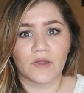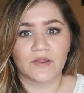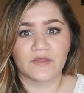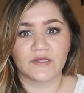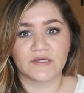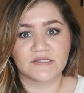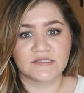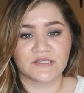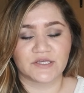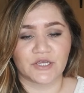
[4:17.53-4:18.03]

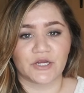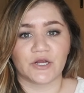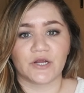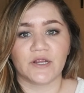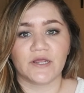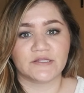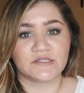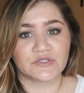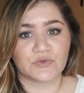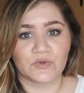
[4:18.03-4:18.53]
this year
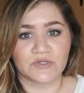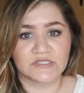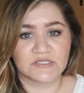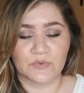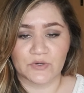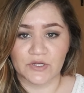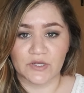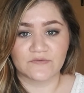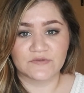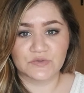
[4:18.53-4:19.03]
in
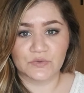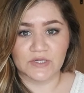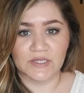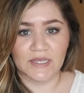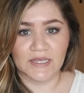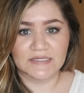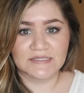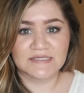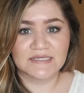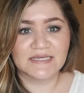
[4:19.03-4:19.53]
spring of
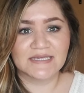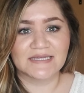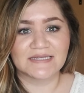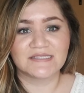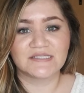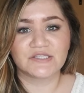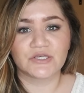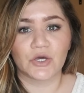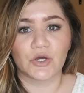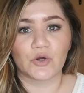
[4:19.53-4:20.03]

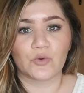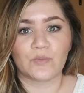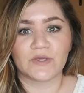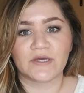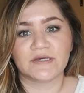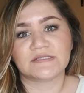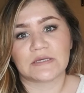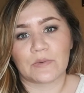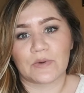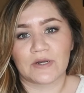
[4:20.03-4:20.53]
2018. So
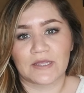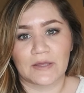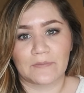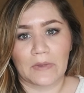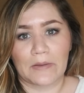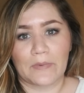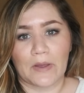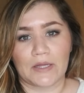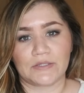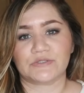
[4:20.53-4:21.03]
because I want to get
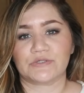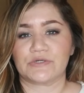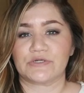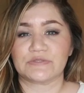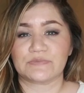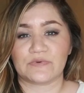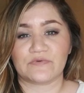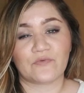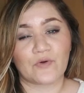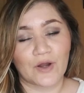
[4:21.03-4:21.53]
my
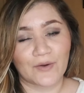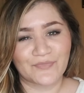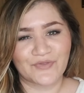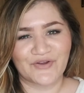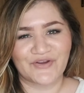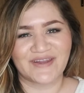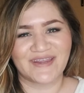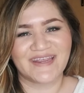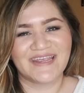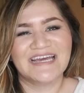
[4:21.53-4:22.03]
bachelor's before I'm
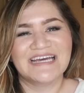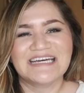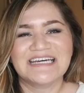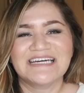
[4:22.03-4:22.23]
30.